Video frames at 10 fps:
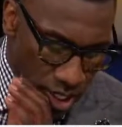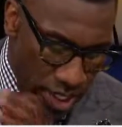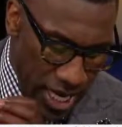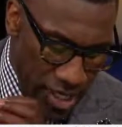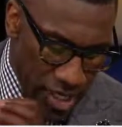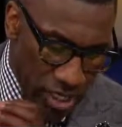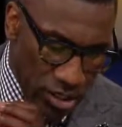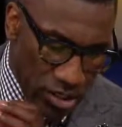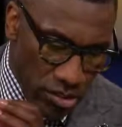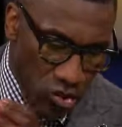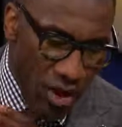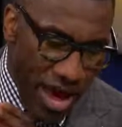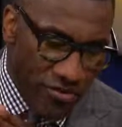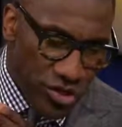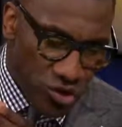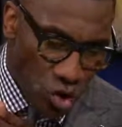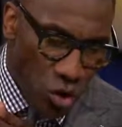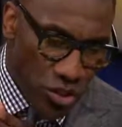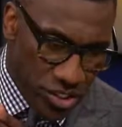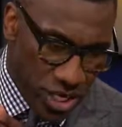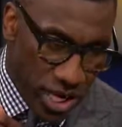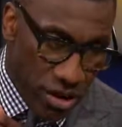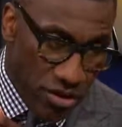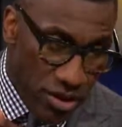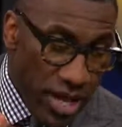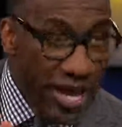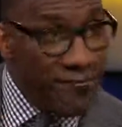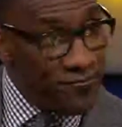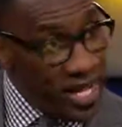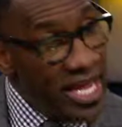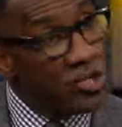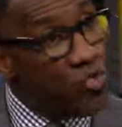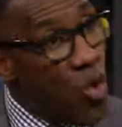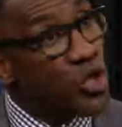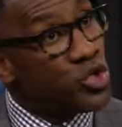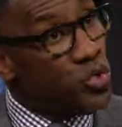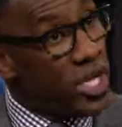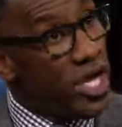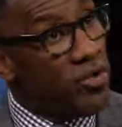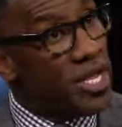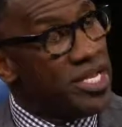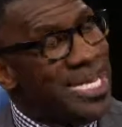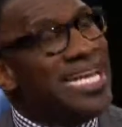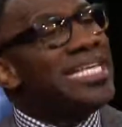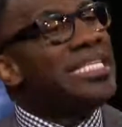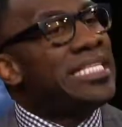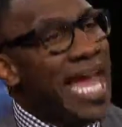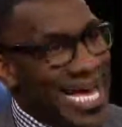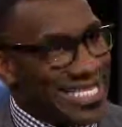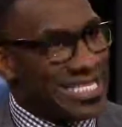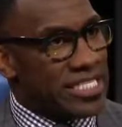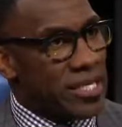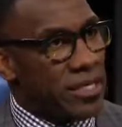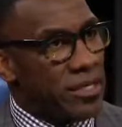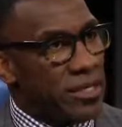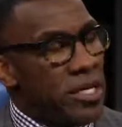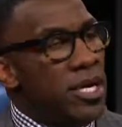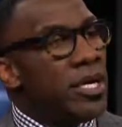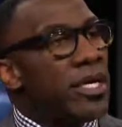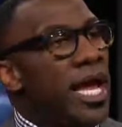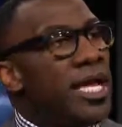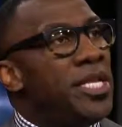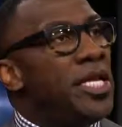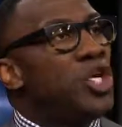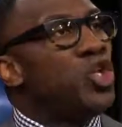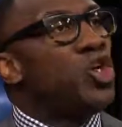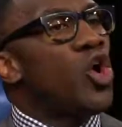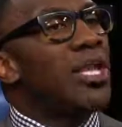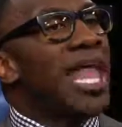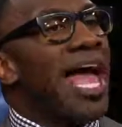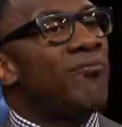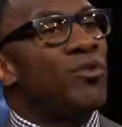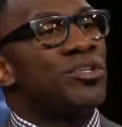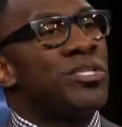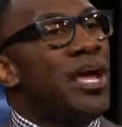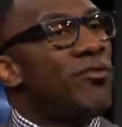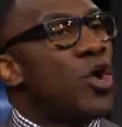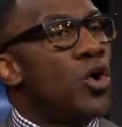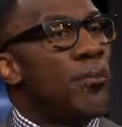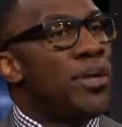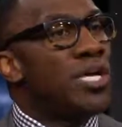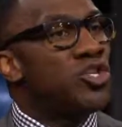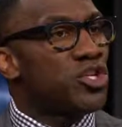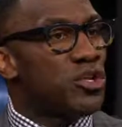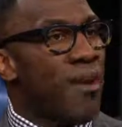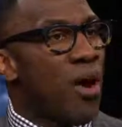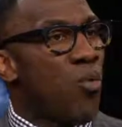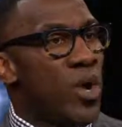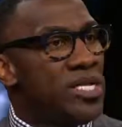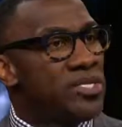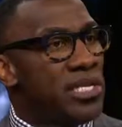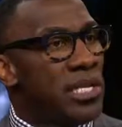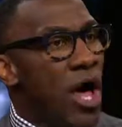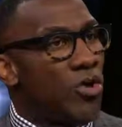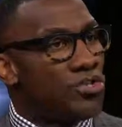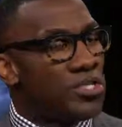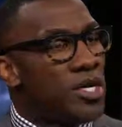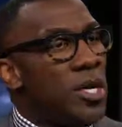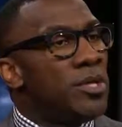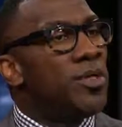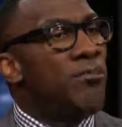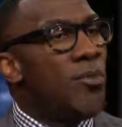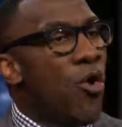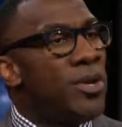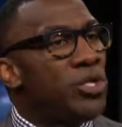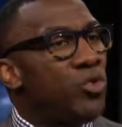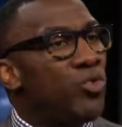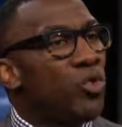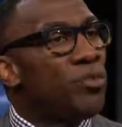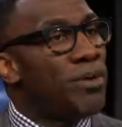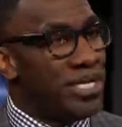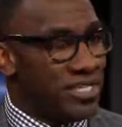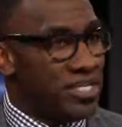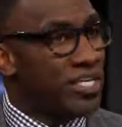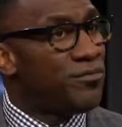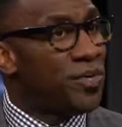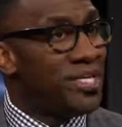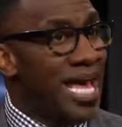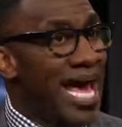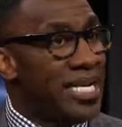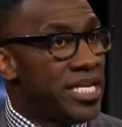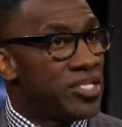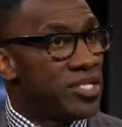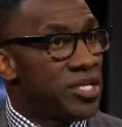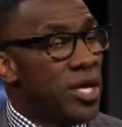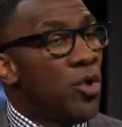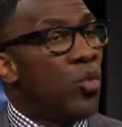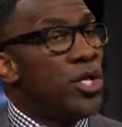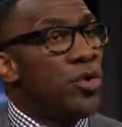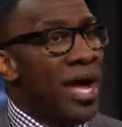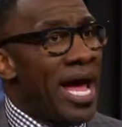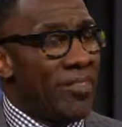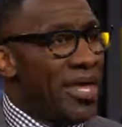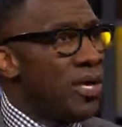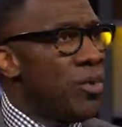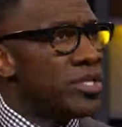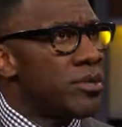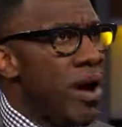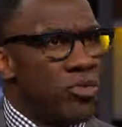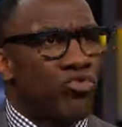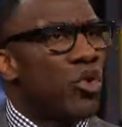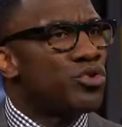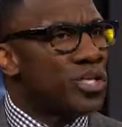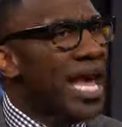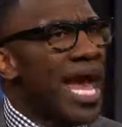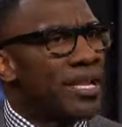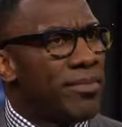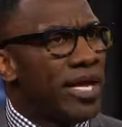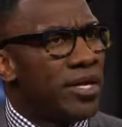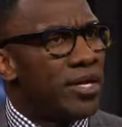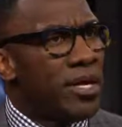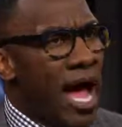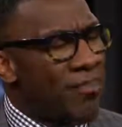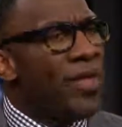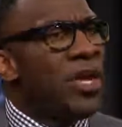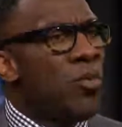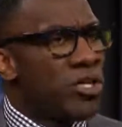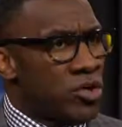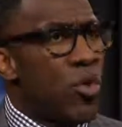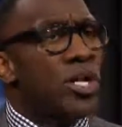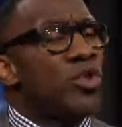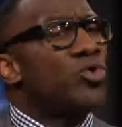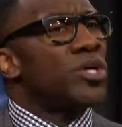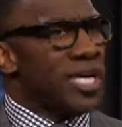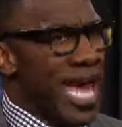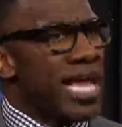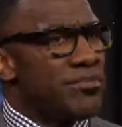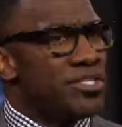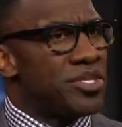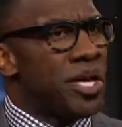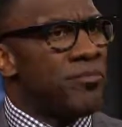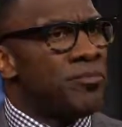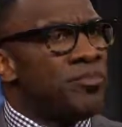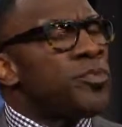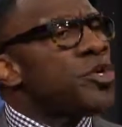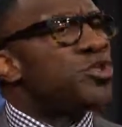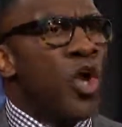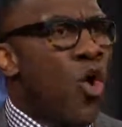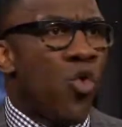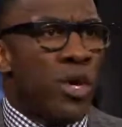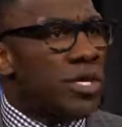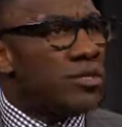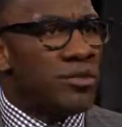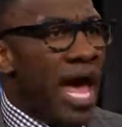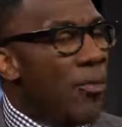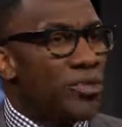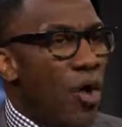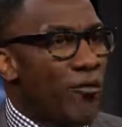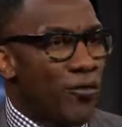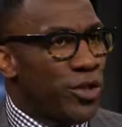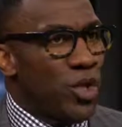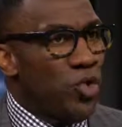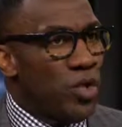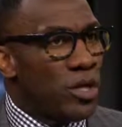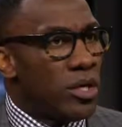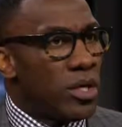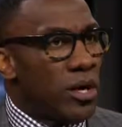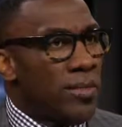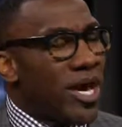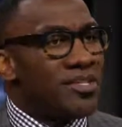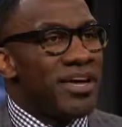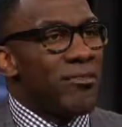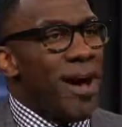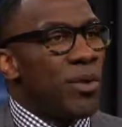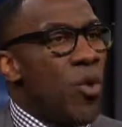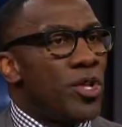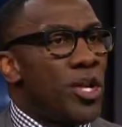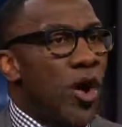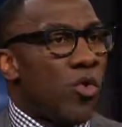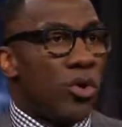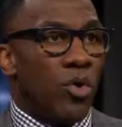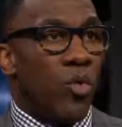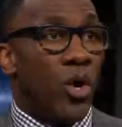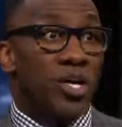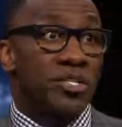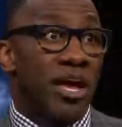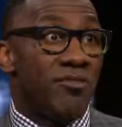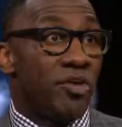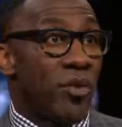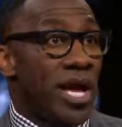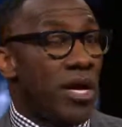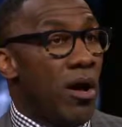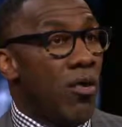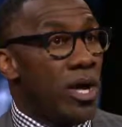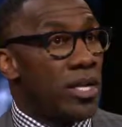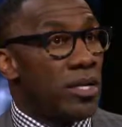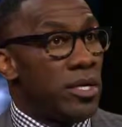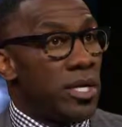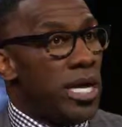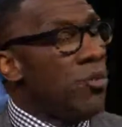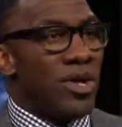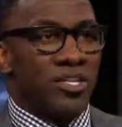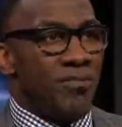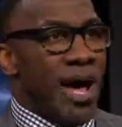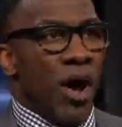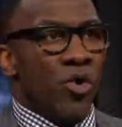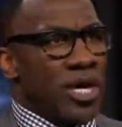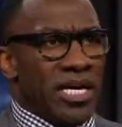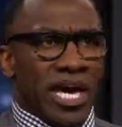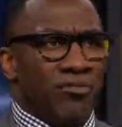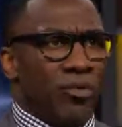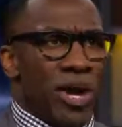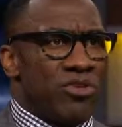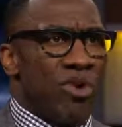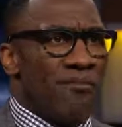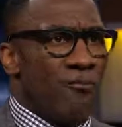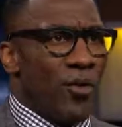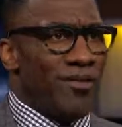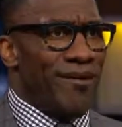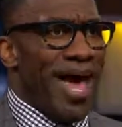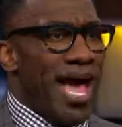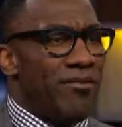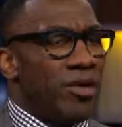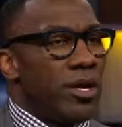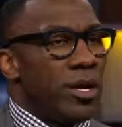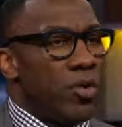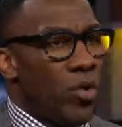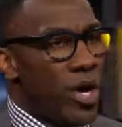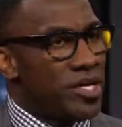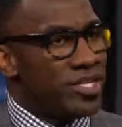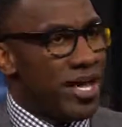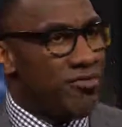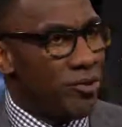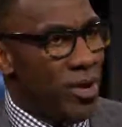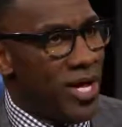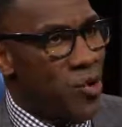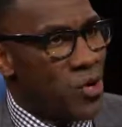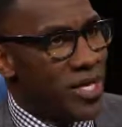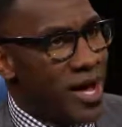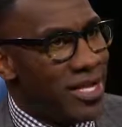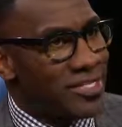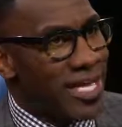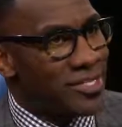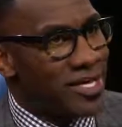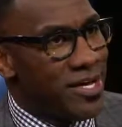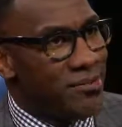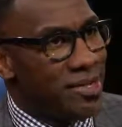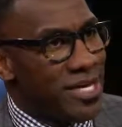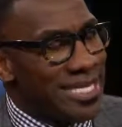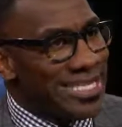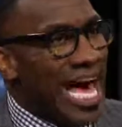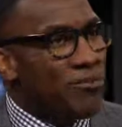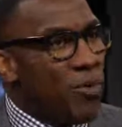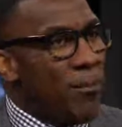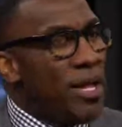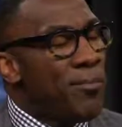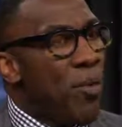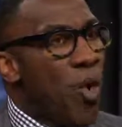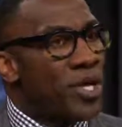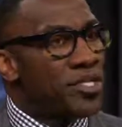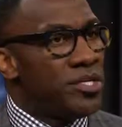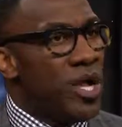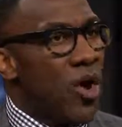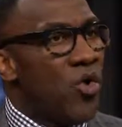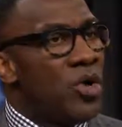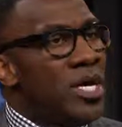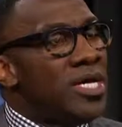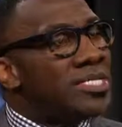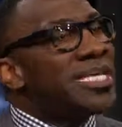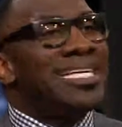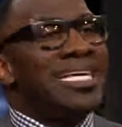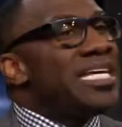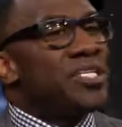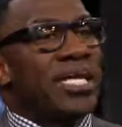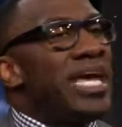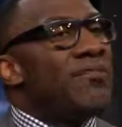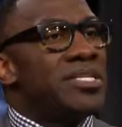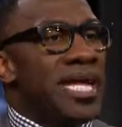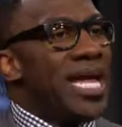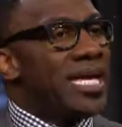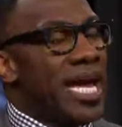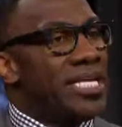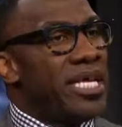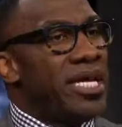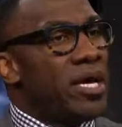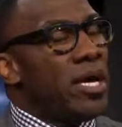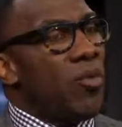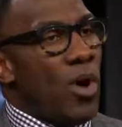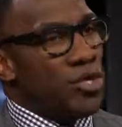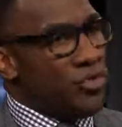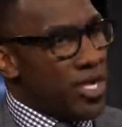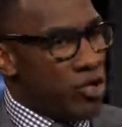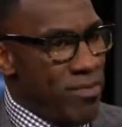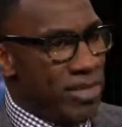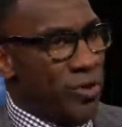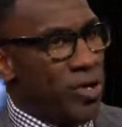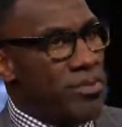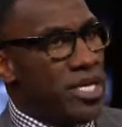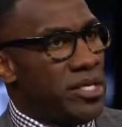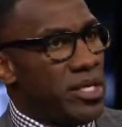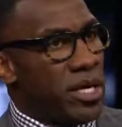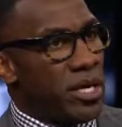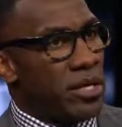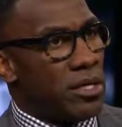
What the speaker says: KD, you have a story to tell, and fans want to hear it. Yes. KD, your life was never going to be just about wins and losses. The moment you grew to be 6'9" when you were at, I think he to Montrose Academy. I think he went to one of those academies, Skip. So that was over for you because everybody wanted to know, where is Kevin Durant going? It wasn't about, okay, Kevin Durant dropped 45. Where is Kevin Durant going to college at, Skip? That's what people wanted to know. It's a give and take, KD. Why do you think you make $30 million a year?